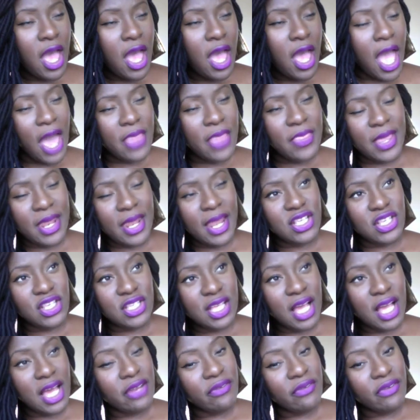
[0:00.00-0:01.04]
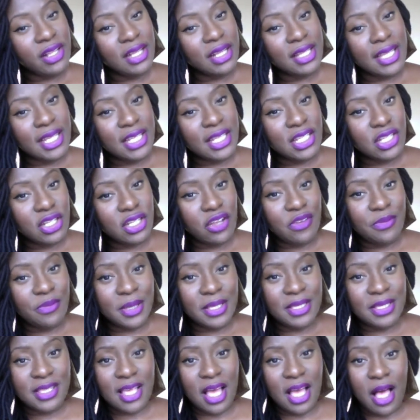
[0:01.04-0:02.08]
and then I just kind of cleaned it off my
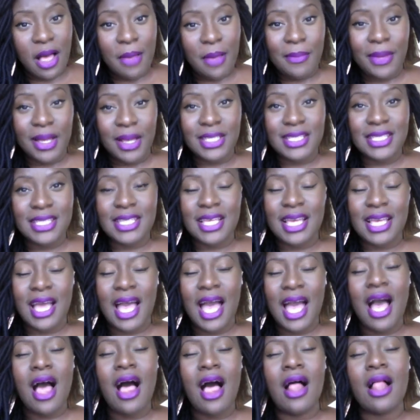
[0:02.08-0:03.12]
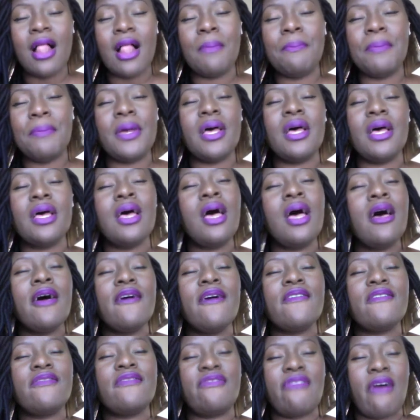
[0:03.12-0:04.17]
scalp. My scalp
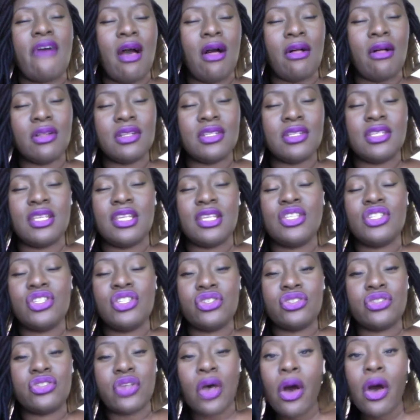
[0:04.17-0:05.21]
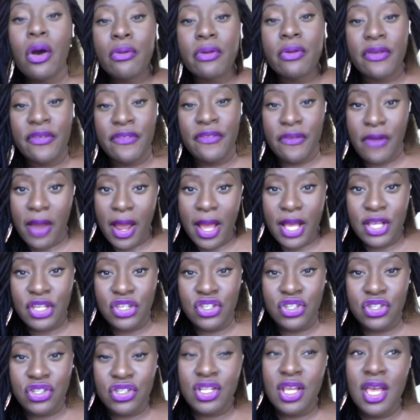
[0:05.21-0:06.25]
felt so
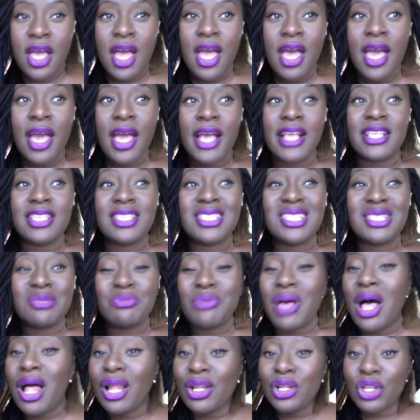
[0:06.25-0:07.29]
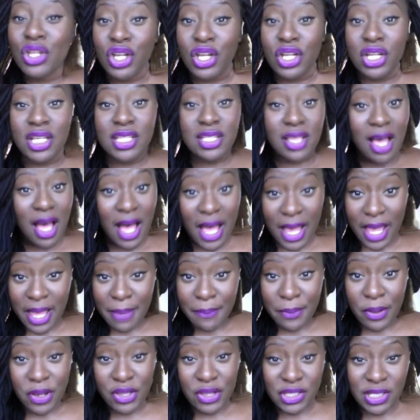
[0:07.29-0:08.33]
refreshed. It smelled good because
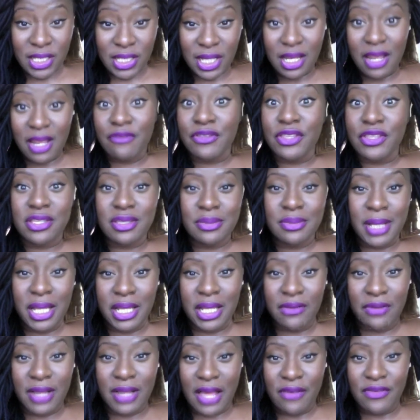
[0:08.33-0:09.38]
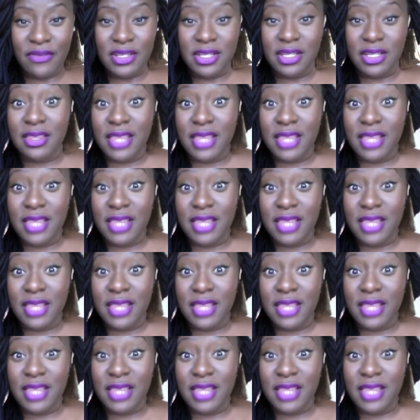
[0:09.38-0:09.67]
I personally love the smell of lavender.